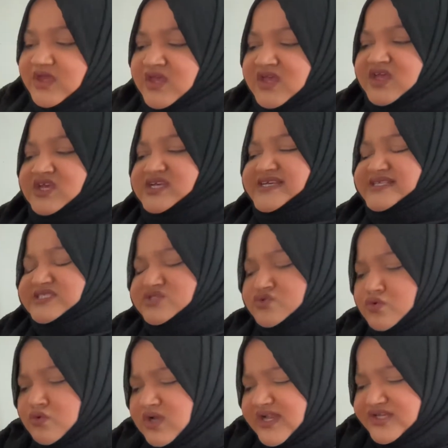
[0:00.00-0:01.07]
It's
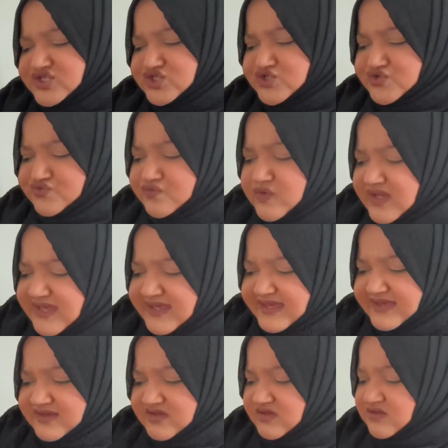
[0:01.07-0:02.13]
all a
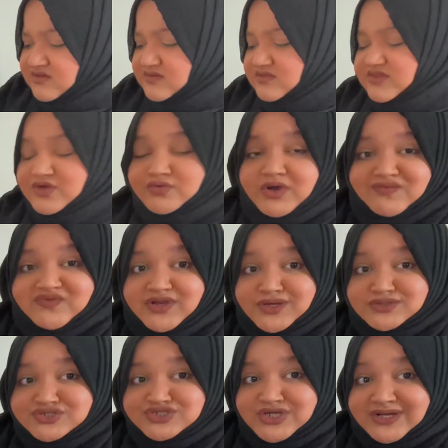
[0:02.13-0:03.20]
trick, the Gruffalo's
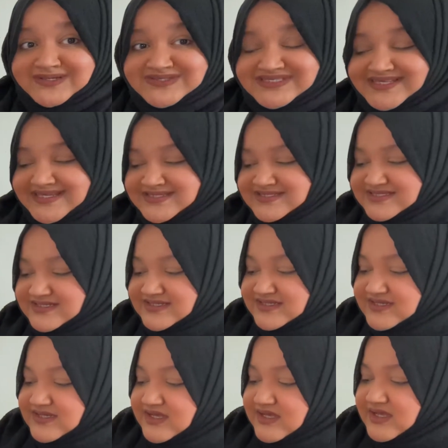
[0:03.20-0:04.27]
child said,
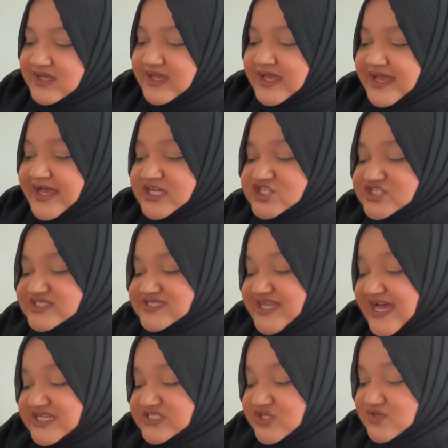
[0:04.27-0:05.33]
as she
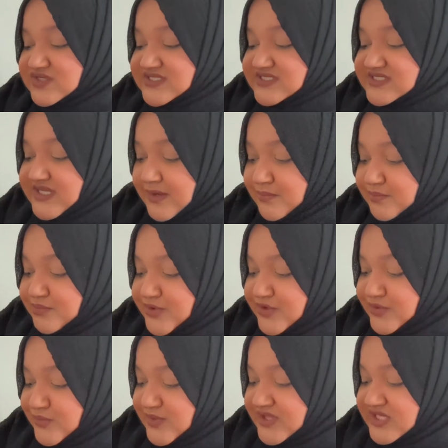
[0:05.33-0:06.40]
sat on a stump
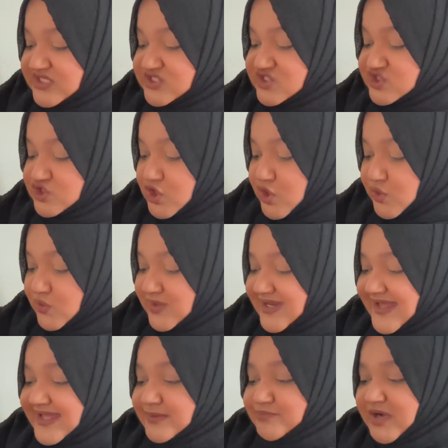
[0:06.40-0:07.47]
where the snow lay
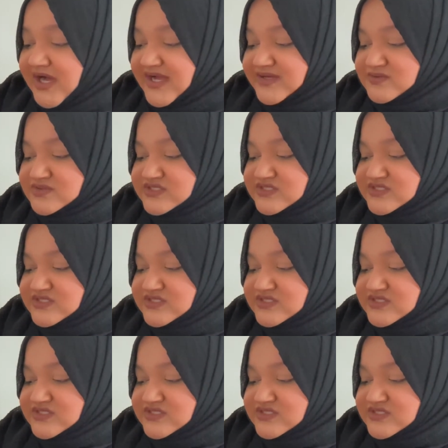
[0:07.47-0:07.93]
piled.